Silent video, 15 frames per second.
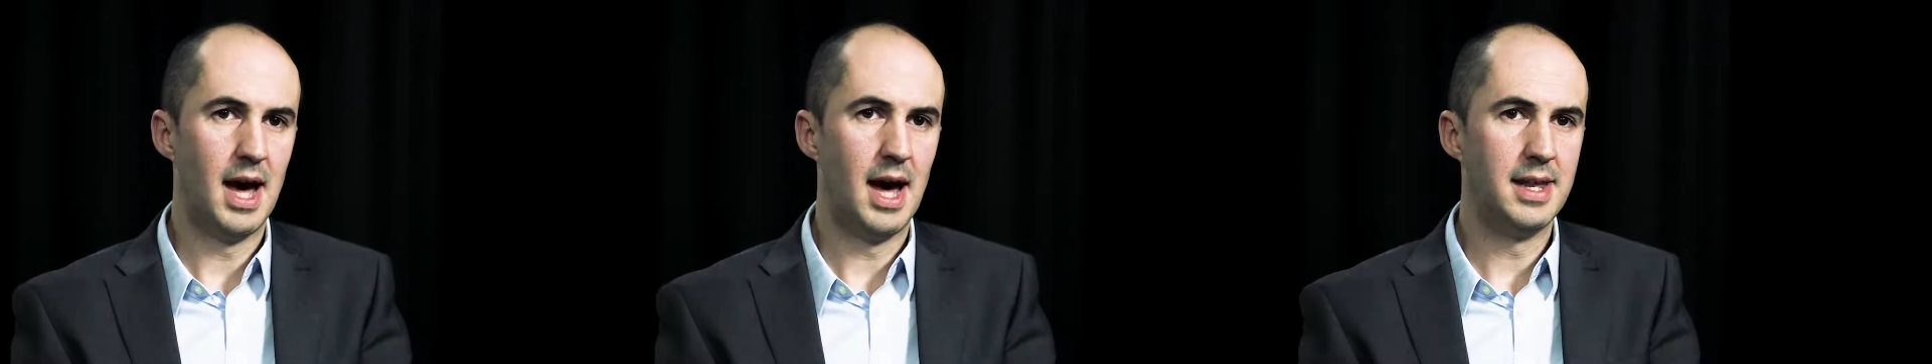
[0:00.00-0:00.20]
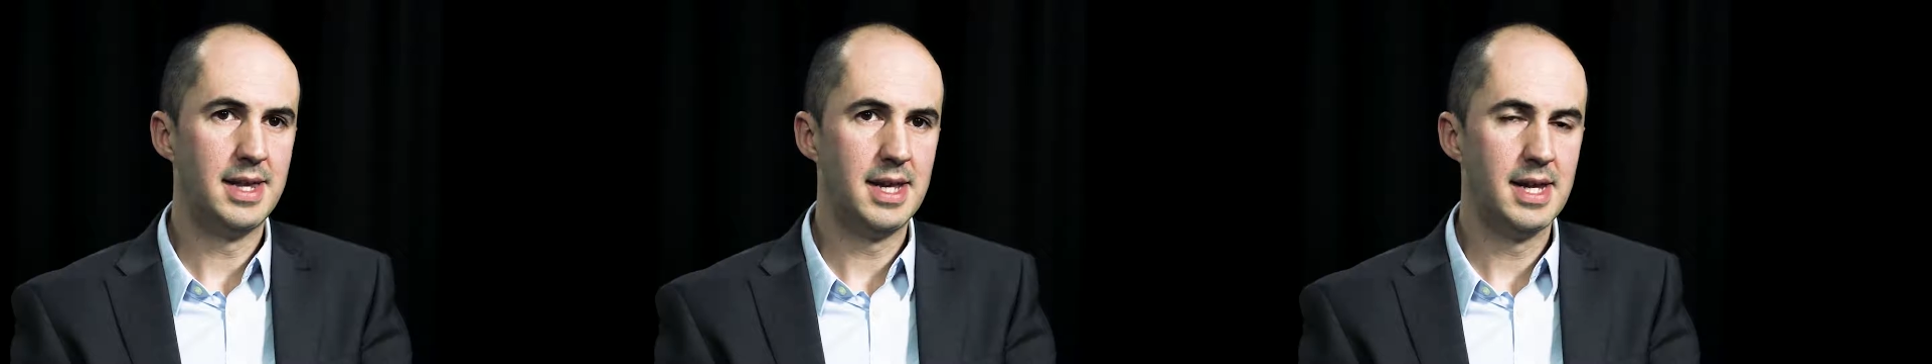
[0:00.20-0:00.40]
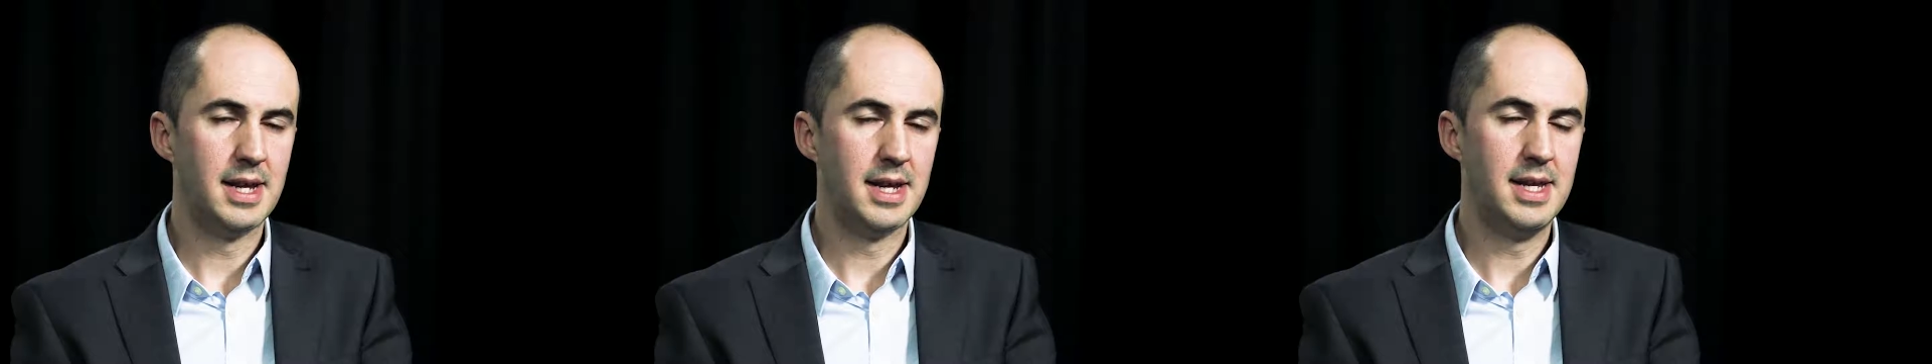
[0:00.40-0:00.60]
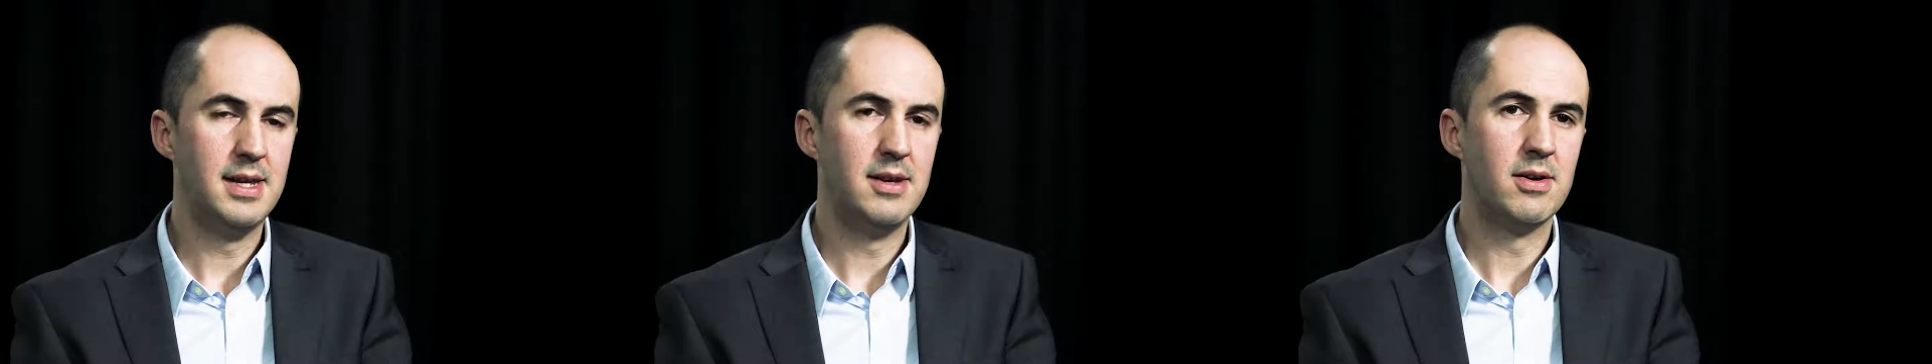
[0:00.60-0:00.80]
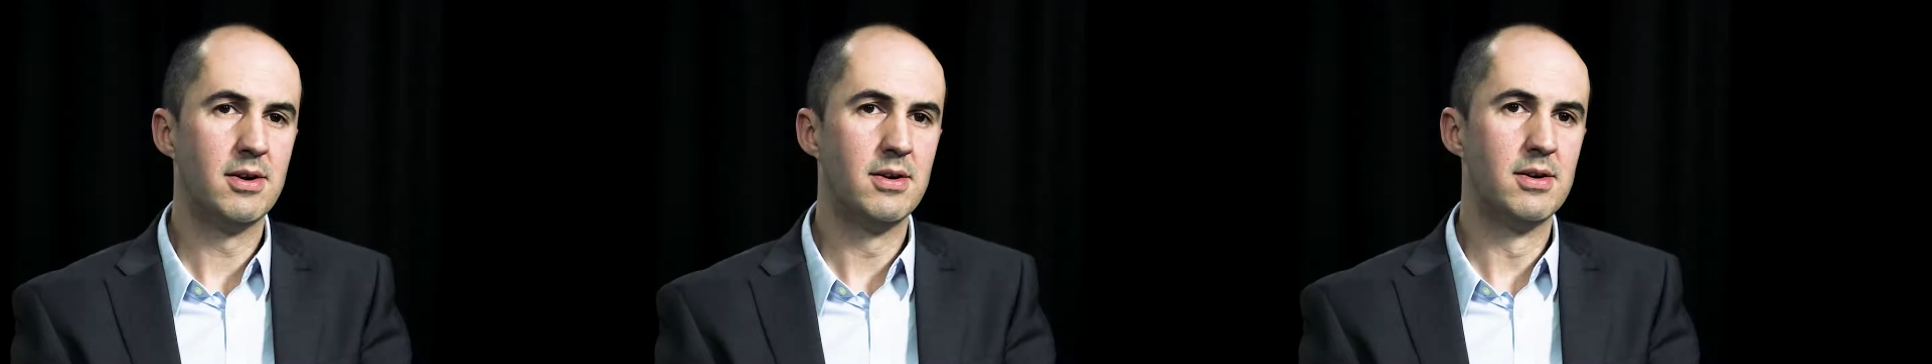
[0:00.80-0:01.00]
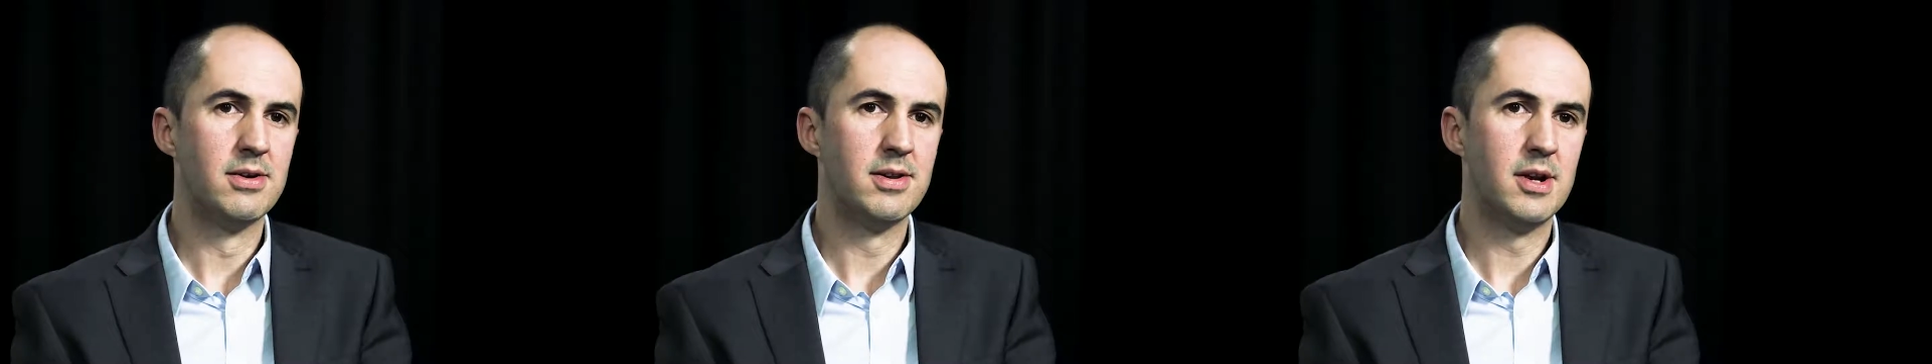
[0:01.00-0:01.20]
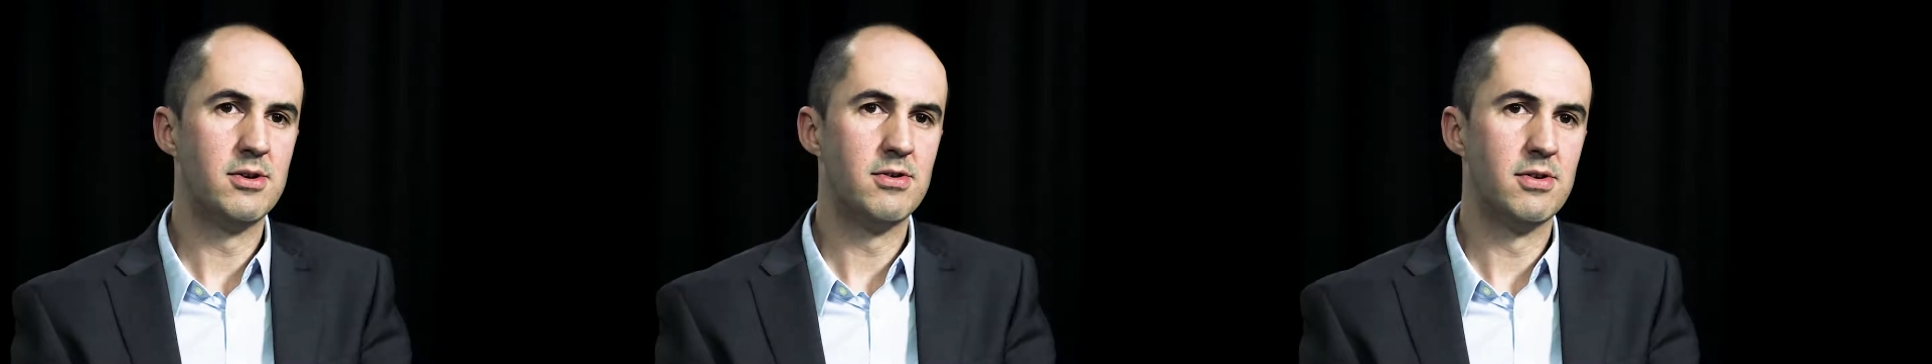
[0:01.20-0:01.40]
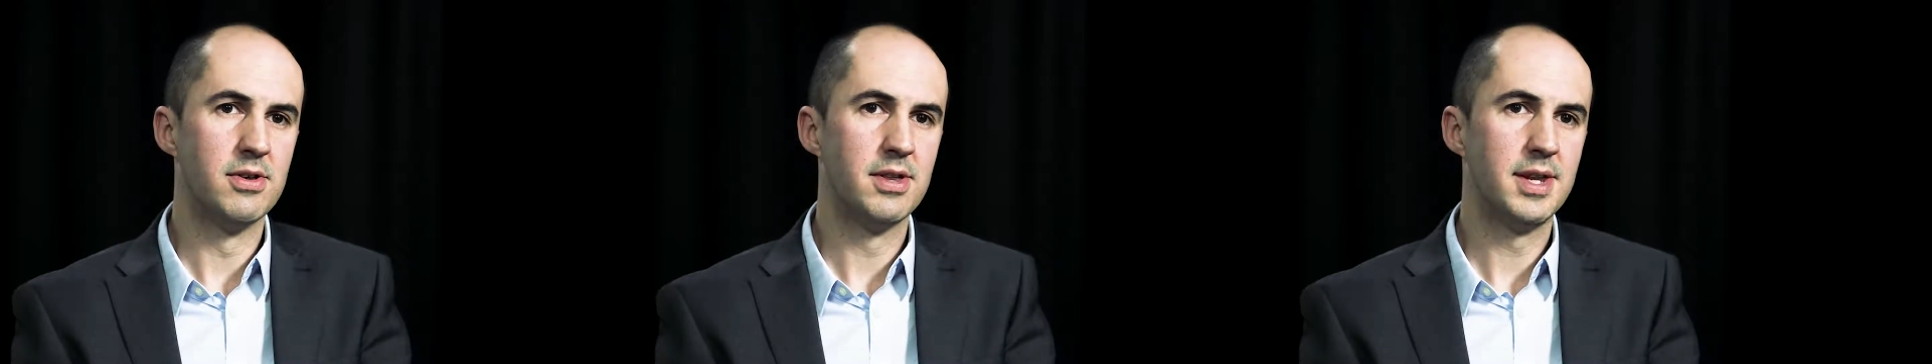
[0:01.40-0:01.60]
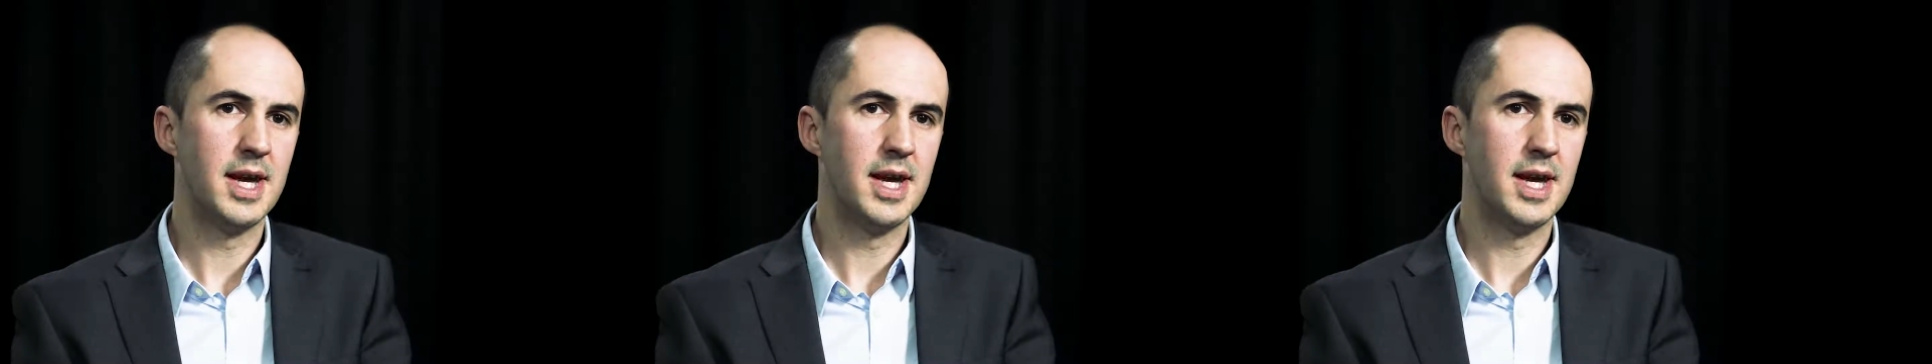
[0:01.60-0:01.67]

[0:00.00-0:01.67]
Ideally, you can also draw the